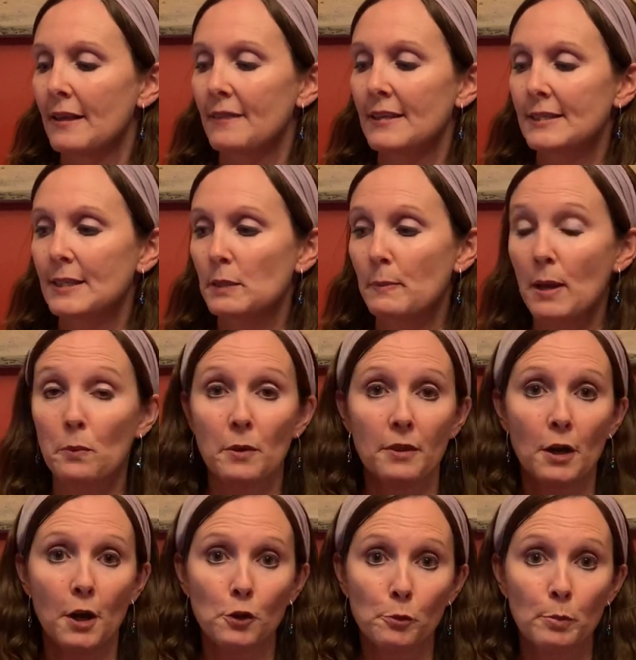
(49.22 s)
This is made with
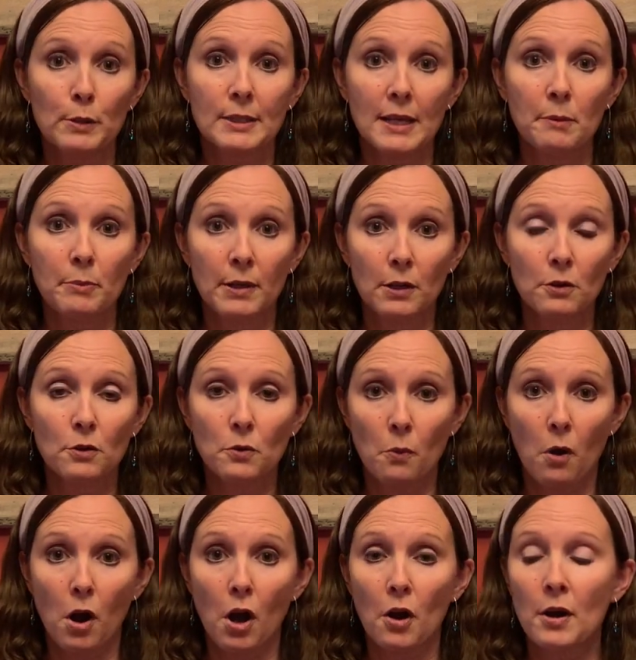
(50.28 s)
100% Pinot
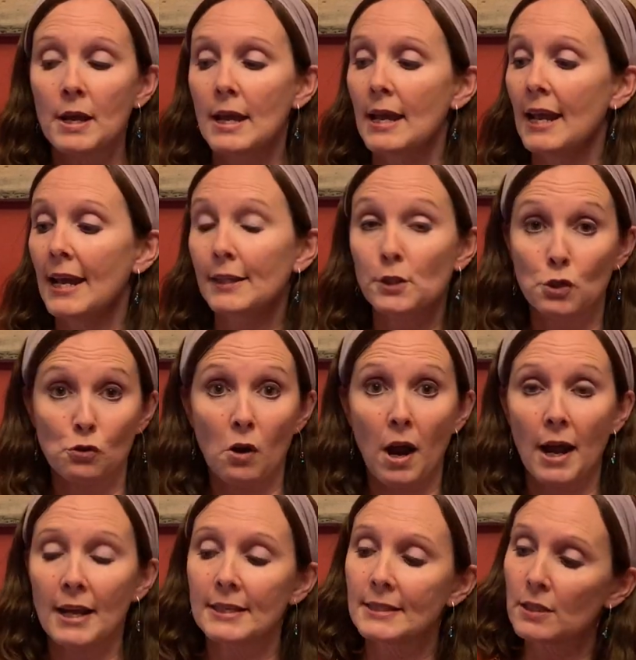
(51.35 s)
Noir. It's
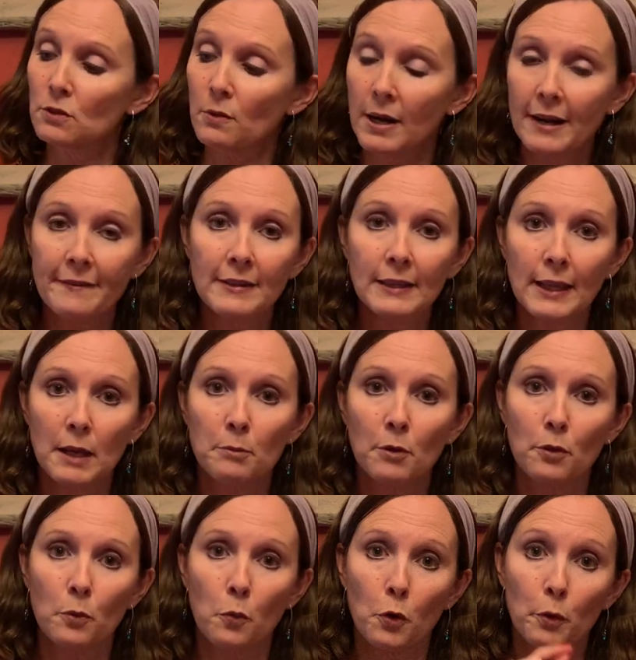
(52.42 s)
dry. It says right on the
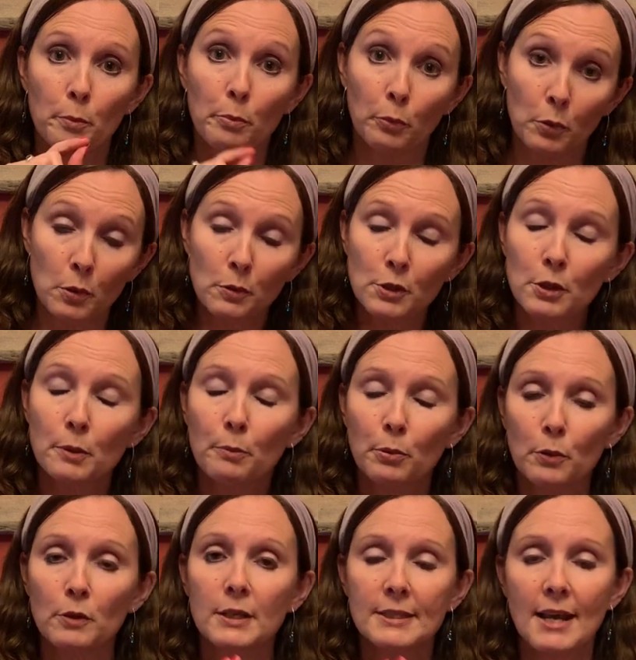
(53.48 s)
label the word brut.
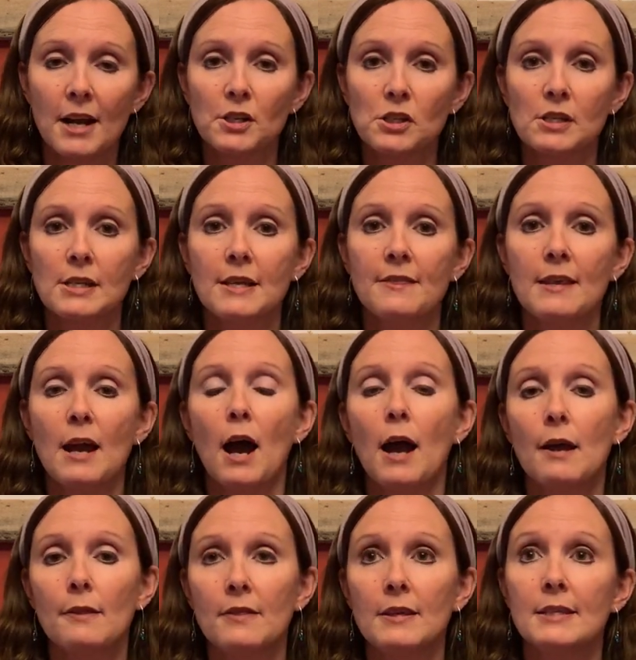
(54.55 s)
Brut is actually
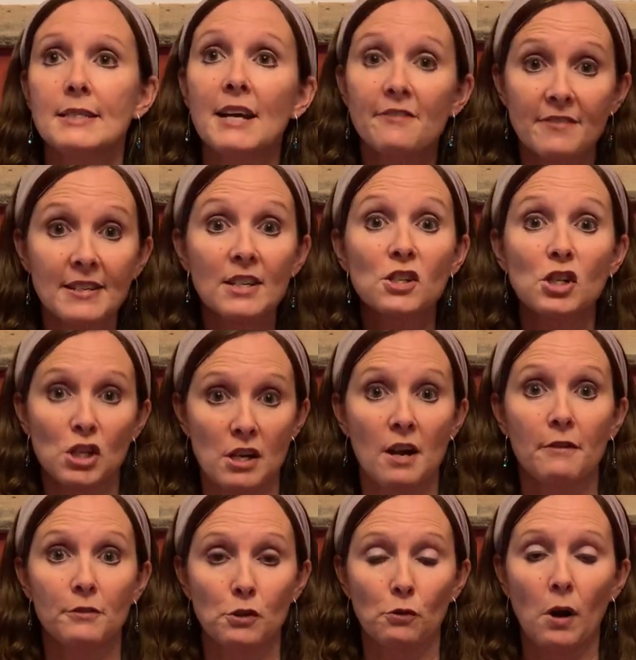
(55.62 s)
the definition
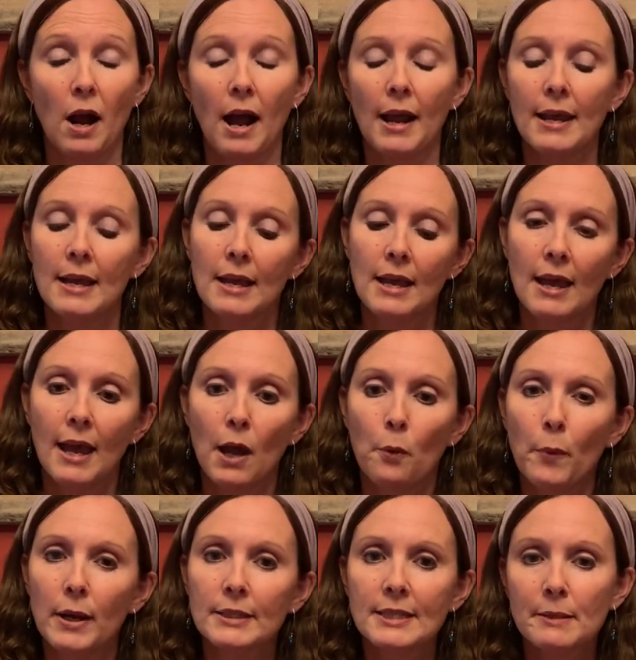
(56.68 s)
of dry.
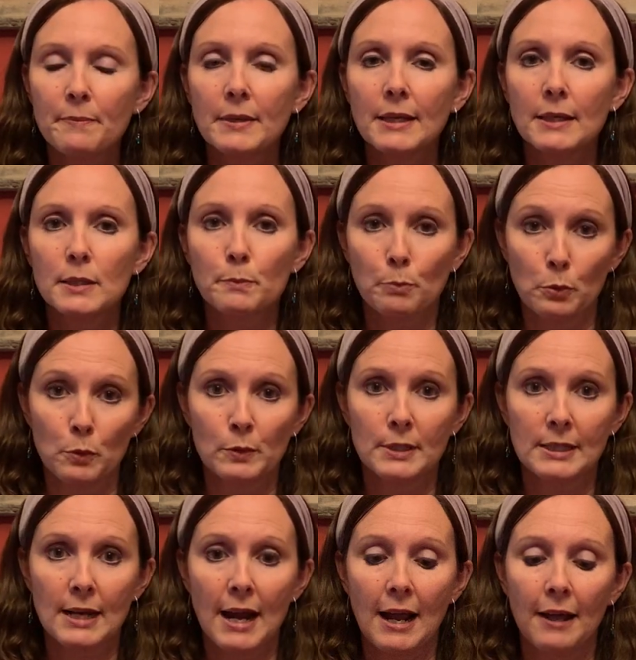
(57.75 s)
And when something is brut
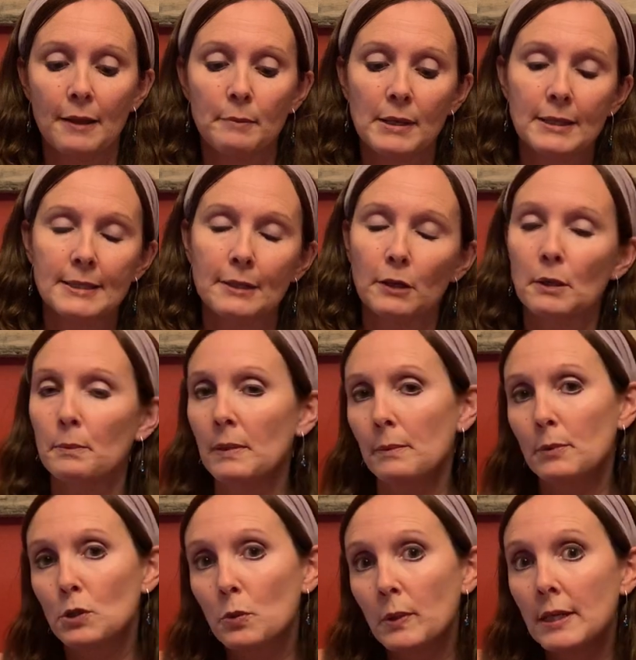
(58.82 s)
style, it means there can be
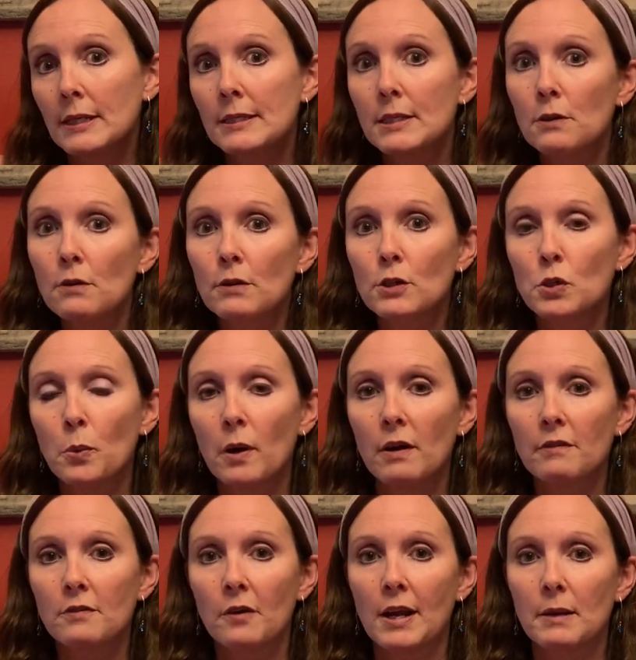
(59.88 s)
between 0 to
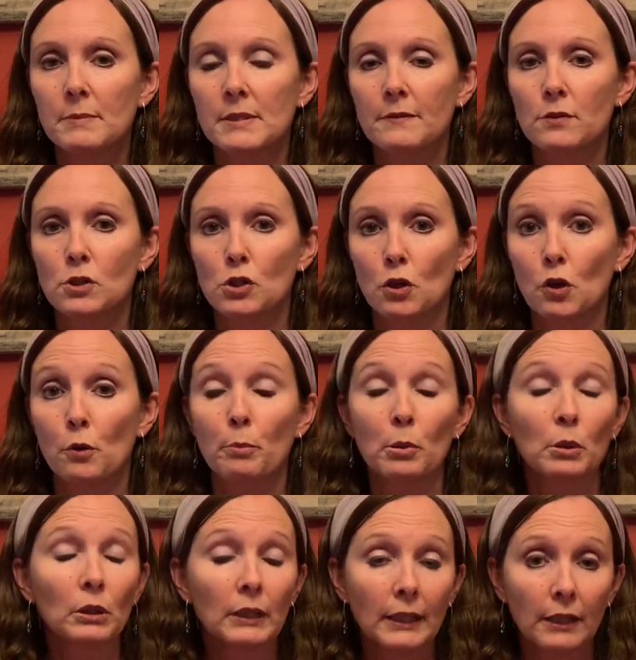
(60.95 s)
12 grams of sugar
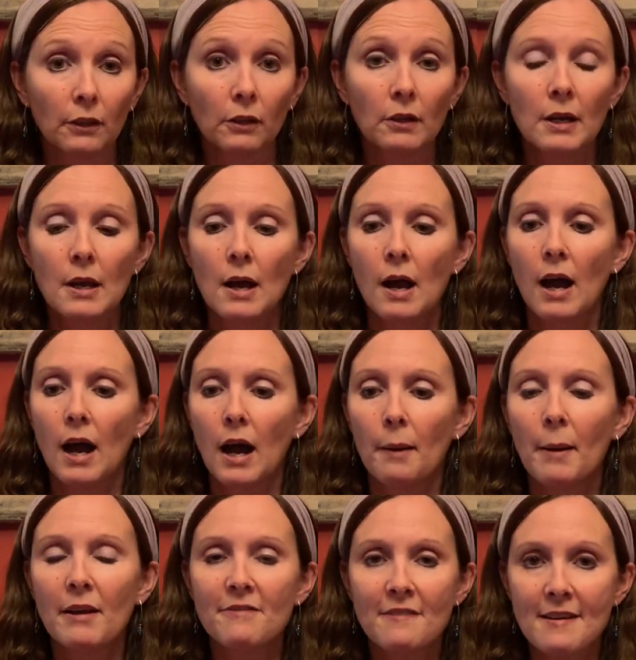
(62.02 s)
per liter.
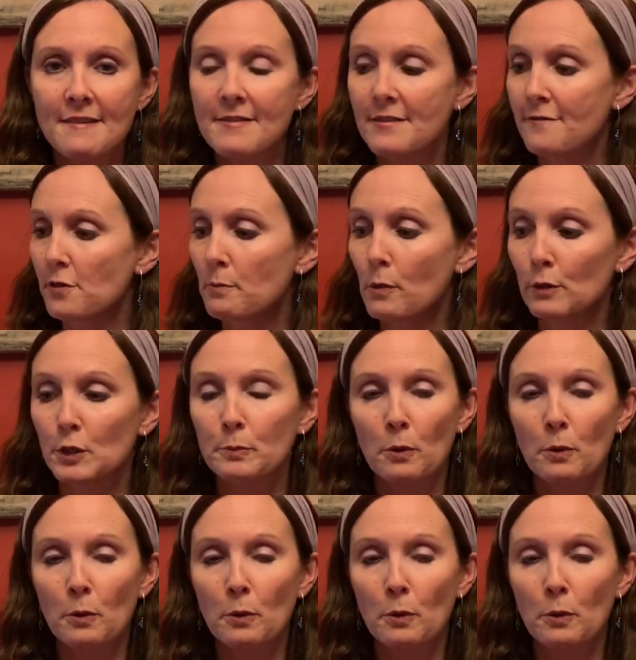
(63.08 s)
I find that for most